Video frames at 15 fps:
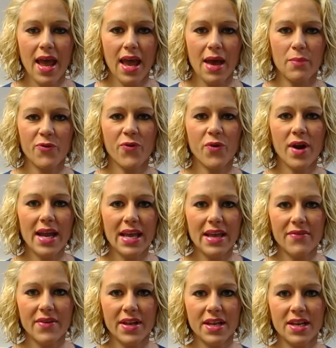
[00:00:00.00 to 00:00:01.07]
And before I
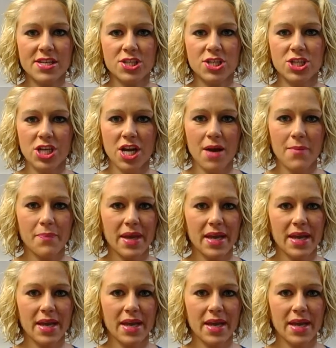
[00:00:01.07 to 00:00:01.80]
even jump